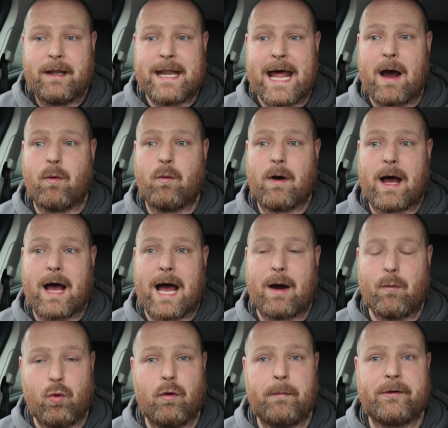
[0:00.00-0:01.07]
Now,
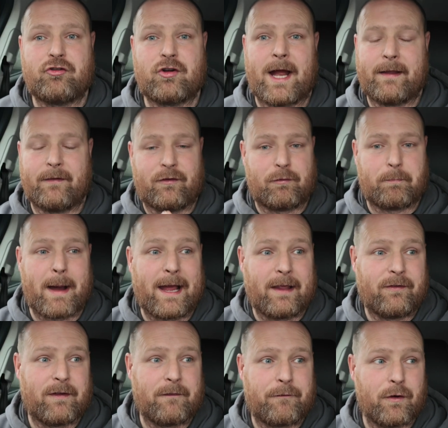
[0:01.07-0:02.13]
I will be trying
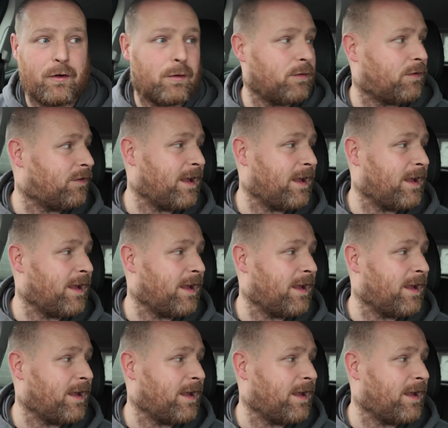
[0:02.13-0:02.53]
spicy food,